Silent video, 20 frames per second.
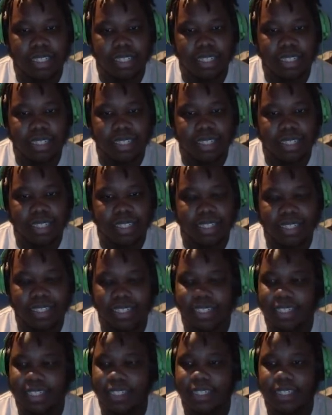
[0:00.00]

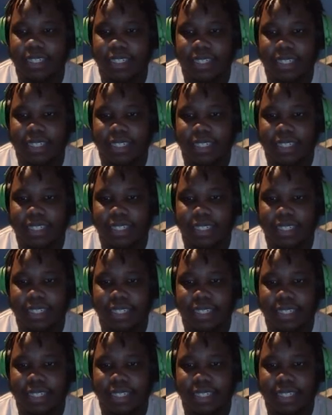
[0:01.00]
(silence)